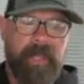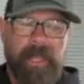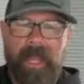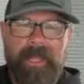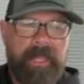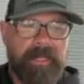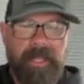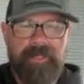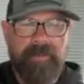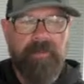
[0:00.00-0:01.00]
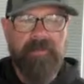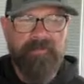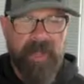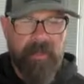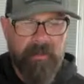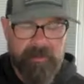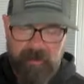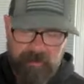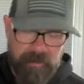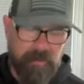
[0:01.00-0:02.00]
I got kids who won't follow
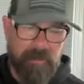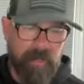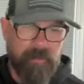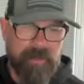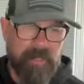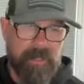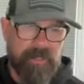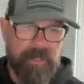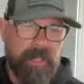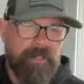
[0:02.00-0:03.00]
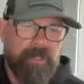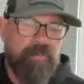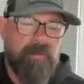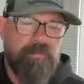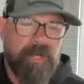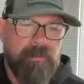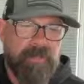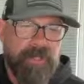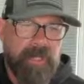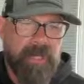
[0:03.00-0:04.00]
their numbers on a sheet. I just won't print them a
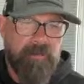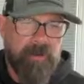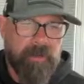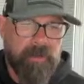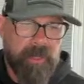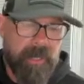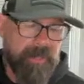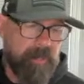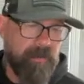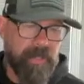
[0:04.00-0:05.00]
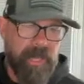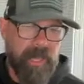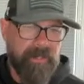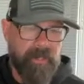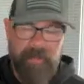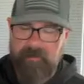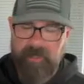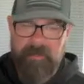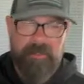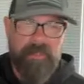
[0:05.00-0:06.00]
sheet anymore. And then when they ask, I'm like,
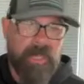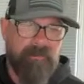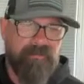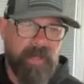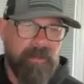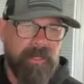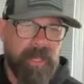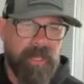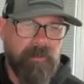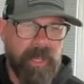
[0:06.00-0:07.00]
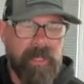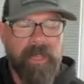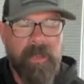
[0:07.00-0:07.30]
well, you never followed it anyway.